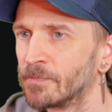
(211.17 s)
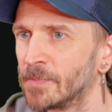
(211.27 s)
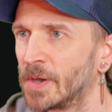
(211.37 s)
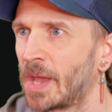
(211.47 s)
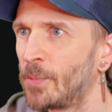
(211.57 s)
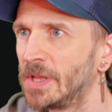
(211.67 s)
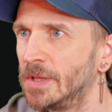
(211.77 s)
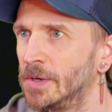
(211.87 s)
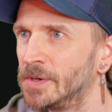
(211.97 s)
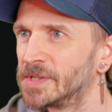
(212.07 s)
again, we
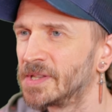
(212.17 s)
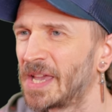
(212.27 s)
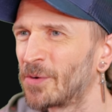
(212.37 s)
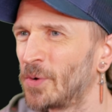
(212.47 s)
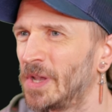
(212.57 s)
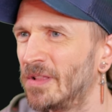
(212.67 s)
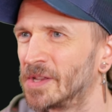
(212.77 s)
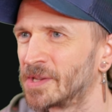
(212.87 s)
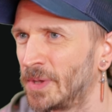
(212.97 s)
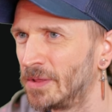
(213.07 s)
lose like
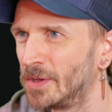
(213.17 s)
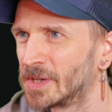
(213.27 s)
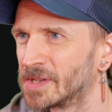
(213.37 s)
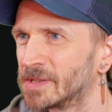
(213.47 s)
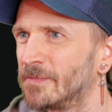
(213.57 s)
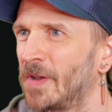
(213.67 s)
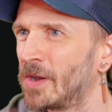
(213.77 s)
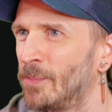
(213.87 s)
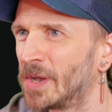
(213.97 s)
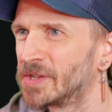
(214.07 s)
realism. It looks
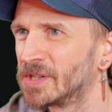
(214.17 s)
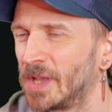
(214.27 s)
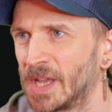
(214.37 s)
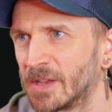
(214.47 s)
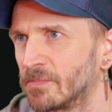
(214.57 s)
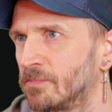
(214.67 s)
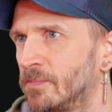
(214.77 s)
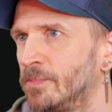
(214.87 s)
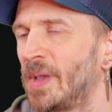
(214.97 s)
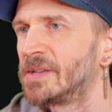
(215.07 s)
very much like
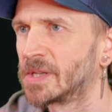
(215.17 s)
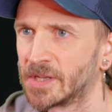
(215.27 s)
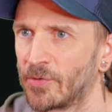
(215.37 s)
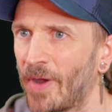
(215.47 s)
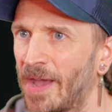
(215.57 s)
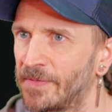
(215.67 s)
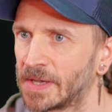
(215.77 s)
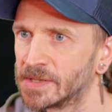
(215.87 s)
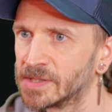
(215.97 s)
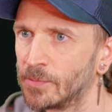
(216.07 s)
basic
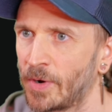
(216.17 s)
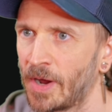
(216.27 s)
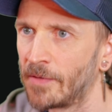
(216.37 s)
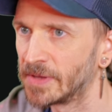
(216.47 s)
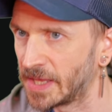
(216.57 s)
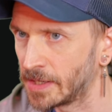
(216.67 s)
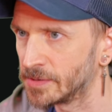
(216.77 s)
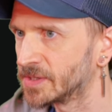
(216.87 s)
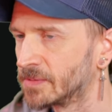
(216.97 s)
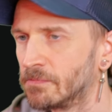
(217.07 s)
graphics where everything
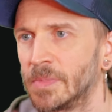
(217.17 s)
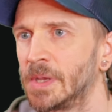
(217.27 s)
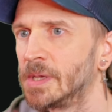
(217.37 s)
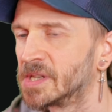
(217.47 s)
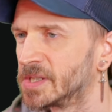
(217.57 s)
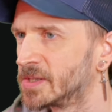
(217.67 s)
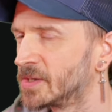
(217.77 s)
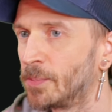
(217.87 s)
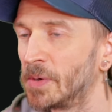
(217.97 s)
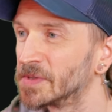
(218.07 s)
else is
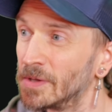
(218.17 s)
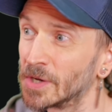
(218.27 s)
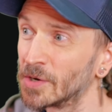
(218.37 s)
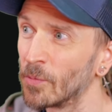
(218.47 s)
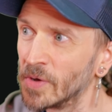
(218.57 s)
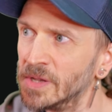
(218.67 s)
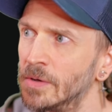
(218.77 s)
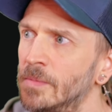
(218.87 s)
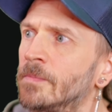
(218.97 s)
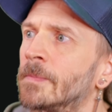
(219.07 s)
supposed to look
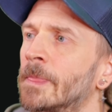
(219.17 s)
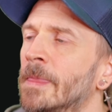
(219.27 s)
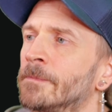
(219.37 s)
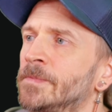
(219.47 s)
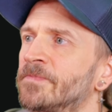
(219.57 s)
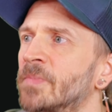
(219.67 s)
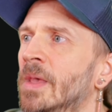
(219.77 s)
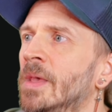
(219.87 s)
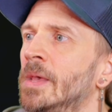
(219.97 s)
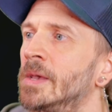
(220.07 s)
real.
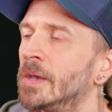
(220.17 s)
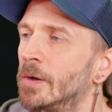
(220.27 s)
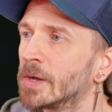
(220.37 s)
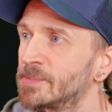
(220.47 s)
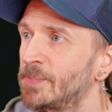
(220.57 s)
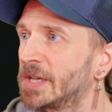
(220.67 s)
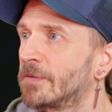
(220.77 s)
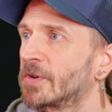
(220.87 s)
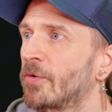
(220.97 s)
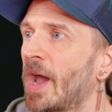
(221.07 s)
Okay, speaking
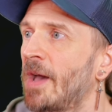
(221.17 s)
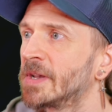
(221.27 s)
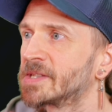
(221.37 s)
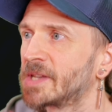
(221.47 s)
of graphics, I